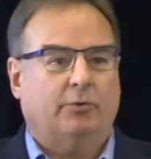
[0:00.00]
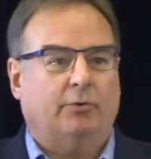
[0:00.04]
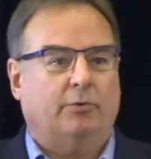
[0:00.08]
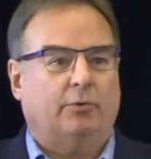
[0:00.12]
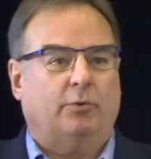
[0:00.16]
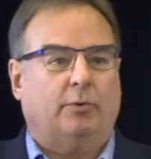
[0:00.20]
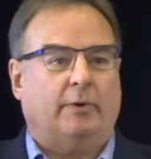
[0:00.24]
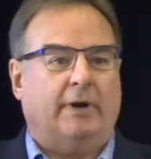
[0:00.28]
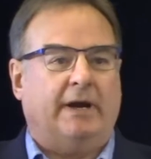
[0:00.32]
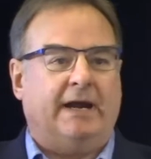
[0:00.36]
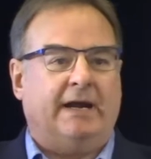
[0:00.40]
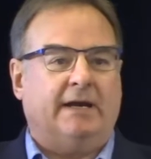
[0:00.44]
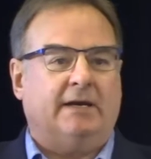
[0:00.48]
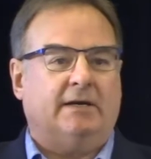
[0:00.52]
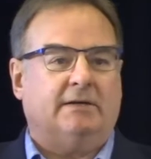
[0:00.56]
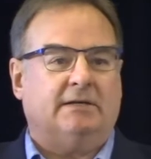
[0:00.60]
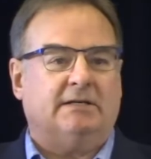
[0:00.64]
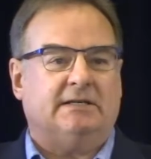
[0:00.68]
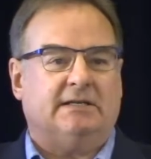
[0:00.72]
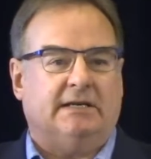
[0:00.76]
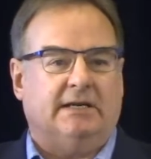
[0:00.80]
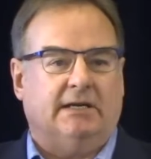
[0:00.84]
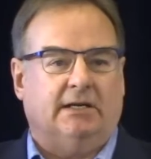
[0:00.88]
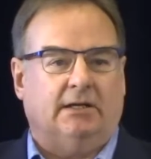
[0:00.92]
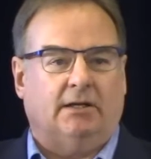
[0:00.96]
great
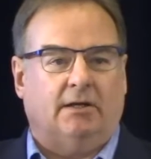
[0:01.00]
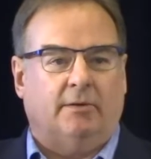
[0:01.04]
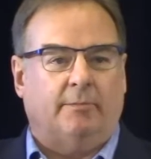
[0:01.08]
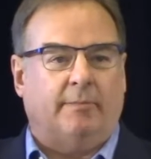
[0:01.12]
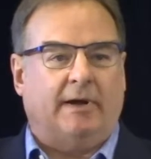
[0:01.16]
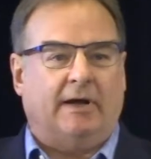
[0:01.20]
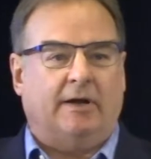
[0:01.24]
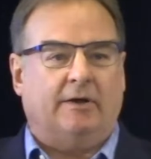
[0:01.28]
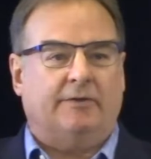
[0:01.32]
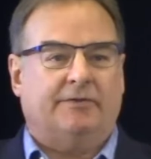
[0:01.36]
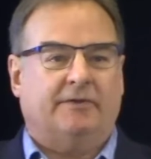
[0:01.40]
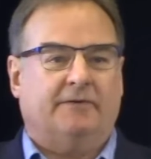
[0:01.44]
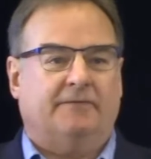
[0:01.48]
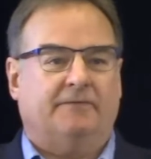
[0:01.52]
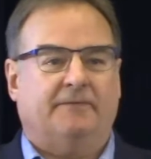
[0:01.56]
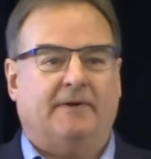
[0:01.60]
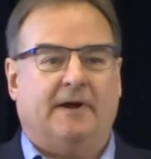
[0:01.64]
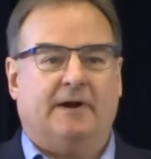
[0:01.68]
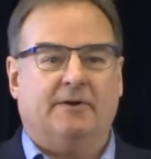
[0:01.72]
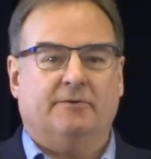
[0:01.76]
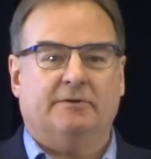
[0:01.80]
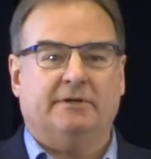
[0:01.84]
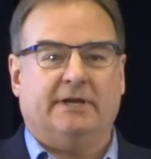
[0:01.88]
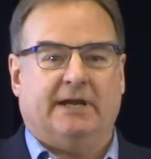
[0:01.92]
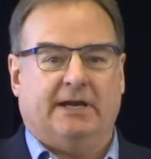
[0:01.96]
deal about the
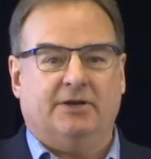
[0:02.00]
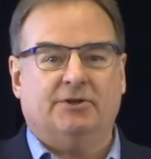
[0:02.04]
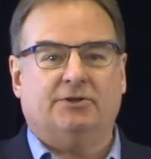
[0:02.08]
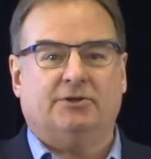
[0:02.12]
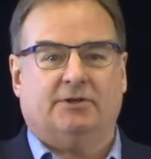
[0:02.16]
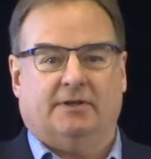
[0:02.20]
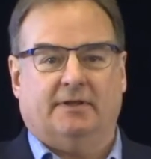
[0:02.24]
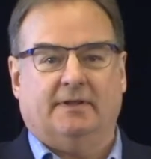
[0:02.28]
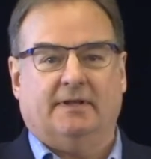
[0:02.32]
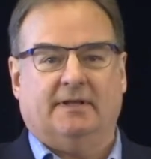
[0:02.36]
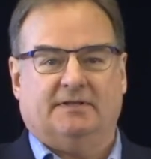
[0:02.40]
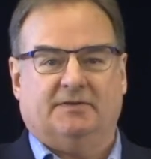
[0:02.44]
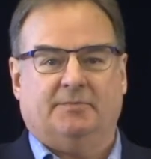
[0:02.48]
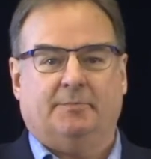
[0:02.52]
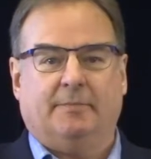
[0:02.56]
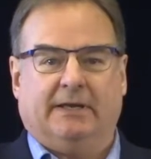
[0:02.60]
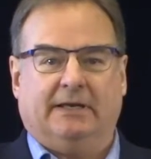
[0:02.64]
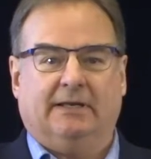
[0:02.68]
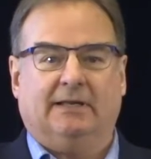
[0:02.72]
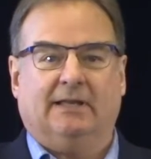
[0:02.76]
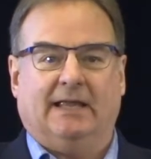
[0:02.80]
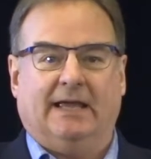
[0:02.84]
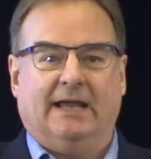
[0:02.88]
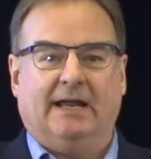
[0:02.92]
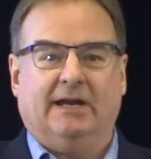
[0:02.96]
foundation that's
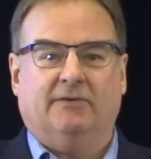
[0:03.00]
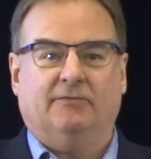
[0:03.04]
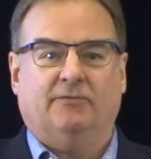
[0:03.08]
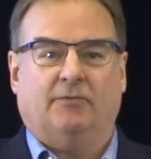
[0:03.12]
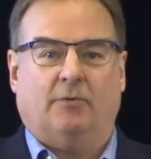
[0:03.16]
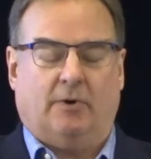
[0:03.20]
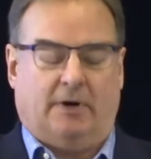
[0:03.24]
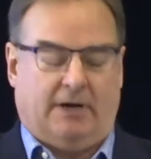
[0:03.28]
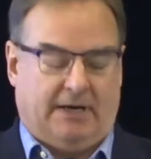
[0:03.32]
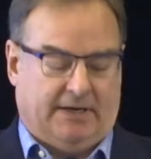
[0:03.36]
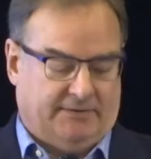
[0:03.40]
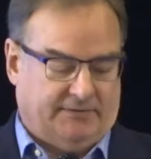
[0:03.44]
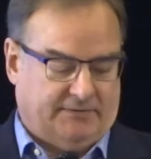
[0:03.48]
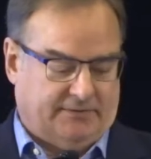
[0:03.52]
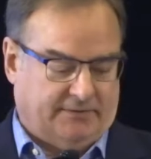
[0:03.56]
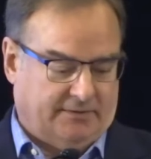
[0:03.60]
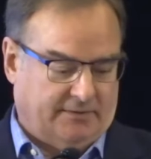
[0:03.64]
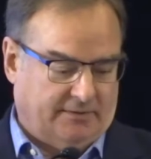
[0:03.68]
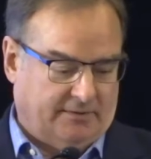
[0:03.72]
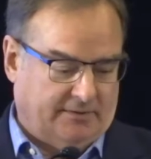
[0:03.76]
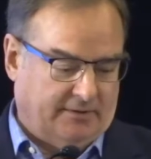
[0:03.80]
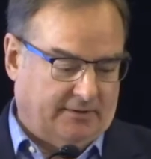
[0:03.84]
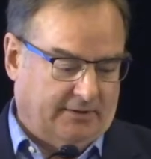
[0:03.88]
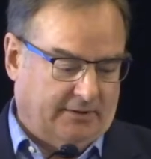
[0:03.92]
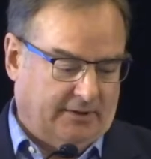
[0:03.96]
been laid for us.
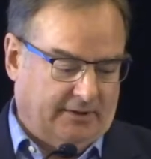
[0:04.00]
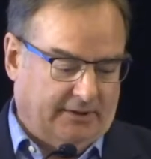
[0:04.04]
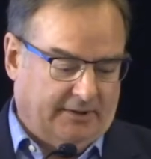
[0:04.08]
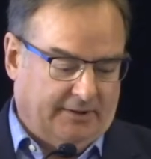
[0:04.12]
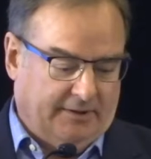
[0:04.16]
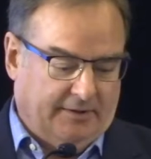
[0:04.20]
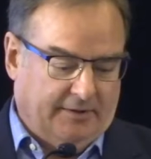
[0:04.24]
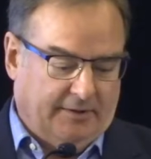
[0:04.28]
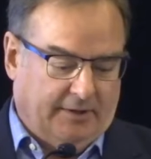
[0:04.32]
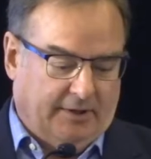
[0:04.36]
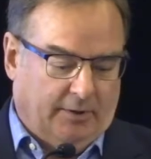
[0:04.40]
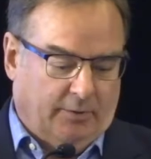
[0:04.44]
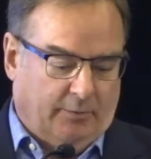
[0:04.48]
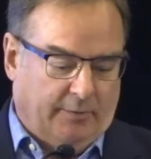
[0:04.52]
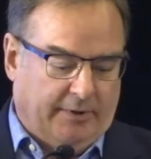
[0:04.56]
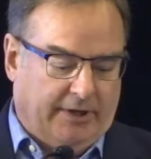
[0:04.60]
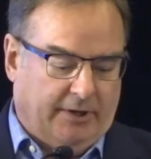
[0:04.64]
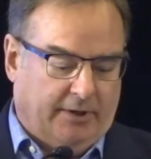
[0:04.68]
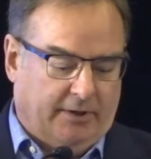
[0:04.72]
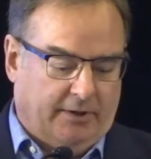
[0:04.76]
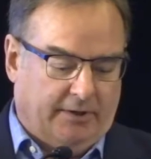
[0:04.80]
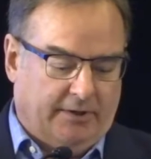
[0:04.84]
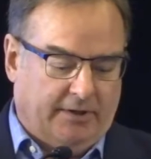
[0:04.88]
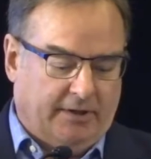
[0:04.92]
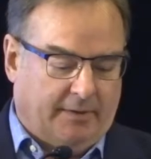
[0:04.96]
We
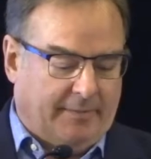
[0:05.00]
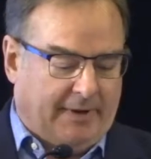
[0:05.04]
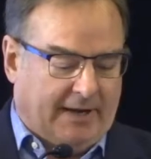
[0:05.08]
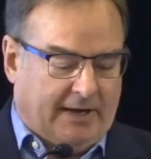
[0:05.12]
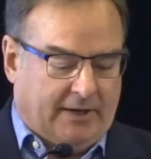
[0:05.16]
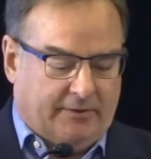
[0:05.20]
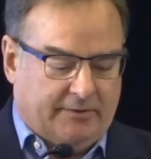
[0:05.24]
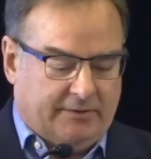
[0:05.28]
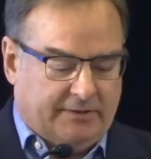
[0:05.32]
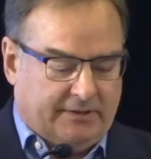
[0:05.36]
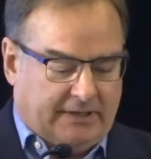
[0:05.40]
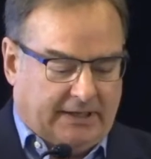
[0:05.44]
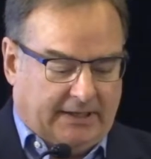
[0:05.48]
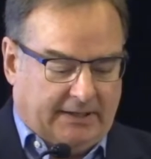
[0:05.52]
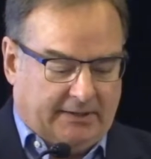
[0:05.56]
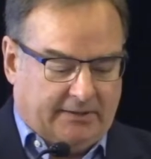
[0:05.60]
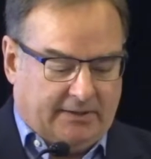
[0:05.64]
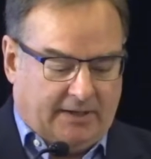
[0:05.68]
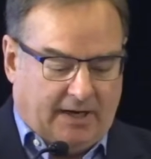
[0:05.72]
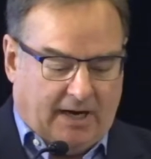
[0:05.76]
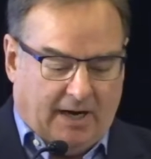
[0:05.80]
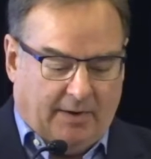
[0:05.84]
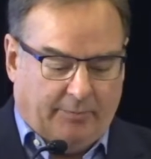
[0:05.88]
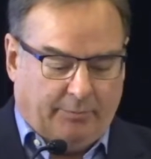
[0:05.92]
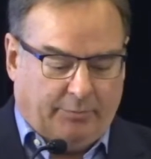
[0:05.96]
heard about
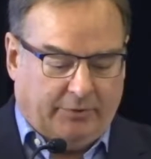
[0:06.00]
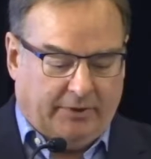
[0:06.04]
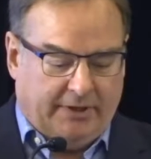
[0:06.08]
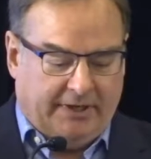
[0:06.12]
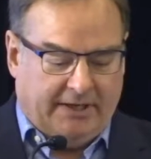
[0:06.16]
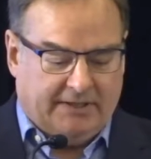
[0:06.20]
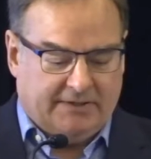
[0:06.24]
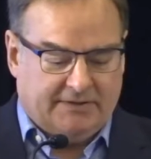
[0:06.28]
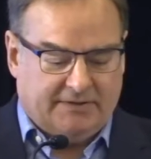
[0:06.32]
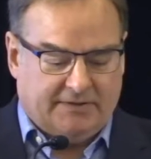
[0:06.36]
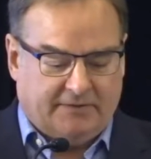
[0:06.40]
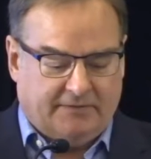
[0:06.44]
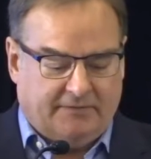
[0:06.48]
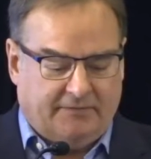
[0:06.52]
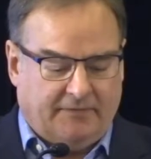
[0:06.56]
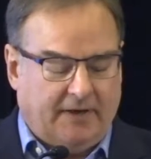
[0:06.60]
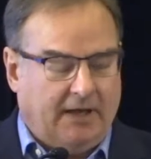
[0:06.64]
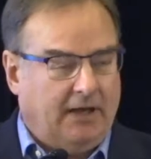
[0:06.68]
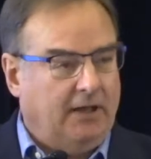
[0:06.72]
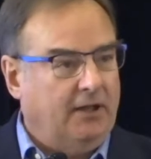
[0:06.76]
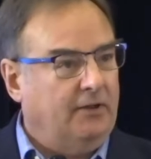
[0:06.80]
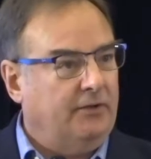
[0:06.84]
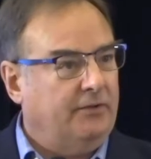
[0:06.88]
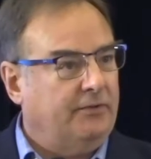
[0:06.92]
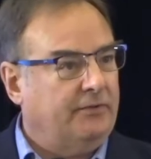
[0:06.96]
comprehensive
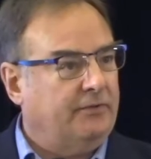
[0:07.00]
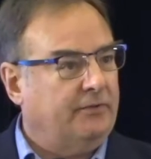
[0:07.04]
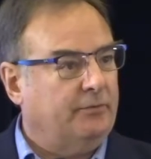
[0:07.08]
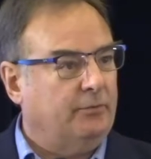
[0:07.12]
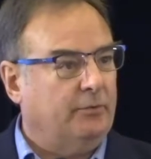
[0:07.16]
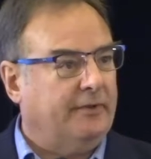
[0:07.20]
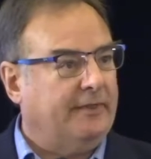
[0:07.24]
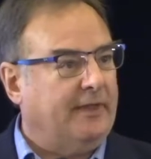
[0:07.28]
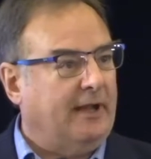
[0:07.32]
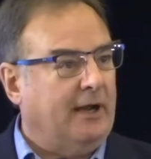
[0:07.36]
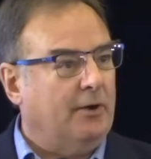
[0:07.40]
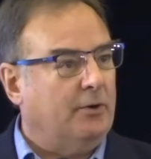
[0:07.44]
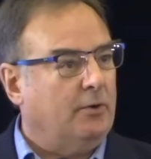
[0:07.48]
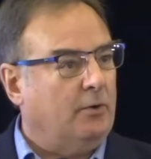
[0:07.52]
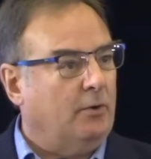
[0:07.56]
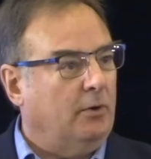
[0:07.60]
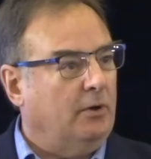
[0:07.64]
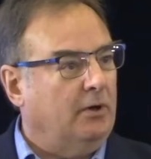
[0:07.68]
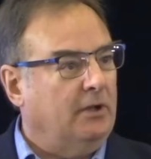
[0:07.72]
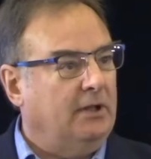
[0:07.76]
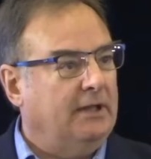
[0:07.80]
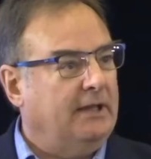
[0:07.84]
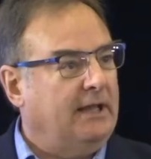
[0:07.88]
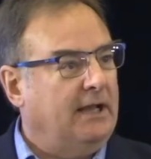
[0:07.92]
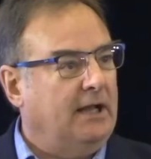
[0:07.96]
health without
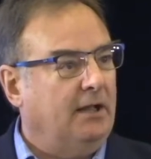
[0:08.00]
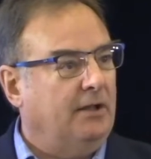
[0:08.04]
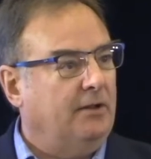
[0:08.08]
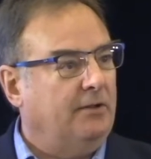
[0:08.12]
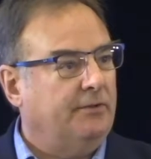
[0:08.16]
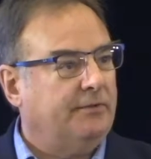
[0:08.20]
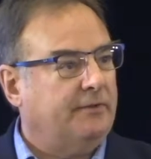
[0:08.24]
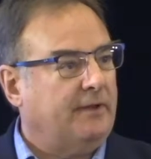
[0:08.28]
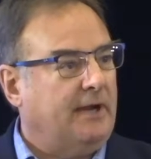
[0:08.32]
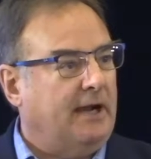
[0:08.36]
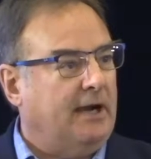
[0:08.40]
oral health,